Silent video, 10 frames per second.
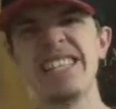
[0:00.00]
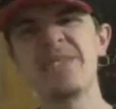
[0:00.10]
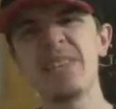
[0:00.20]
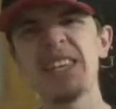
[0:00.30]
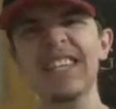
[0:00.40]
It's
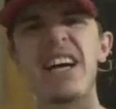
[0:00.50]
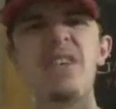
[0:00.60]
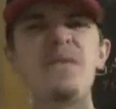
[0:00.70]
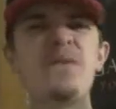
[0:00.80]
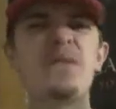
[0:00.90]
just because I
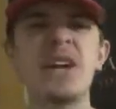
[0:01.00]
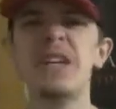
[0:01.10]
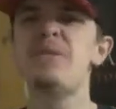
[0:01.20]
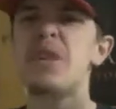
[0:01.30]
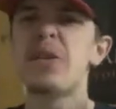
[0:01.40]
don't
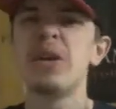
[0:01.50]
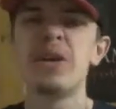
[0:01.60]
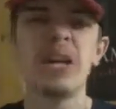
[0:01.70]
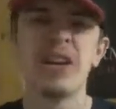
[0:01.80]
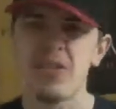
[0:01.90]
find it
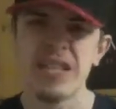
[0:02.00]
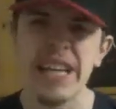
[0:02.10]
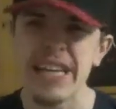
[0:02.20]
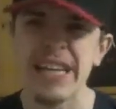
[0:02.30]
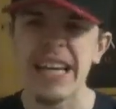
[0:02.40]
very
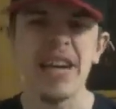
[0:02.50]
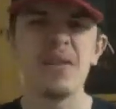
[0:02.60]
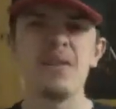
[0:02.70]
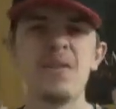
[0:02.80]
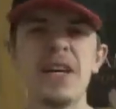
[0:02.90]
entertaining. I
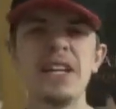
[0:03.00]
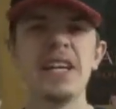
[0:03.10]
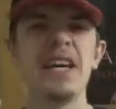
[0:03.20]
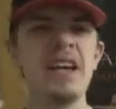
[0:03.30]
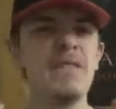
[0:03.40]
don't
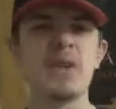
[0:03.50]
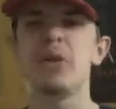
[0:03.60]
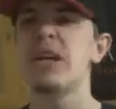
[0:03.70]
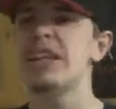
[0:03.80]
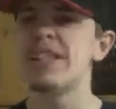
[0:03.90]
find it
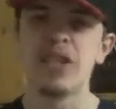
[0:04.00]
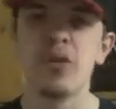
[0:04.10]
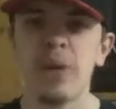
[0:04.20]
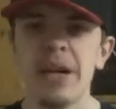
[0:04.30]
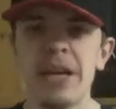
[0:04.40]
very
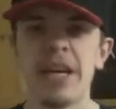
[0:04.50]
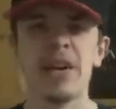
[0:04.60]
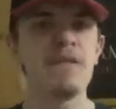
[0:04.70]
exhilarating.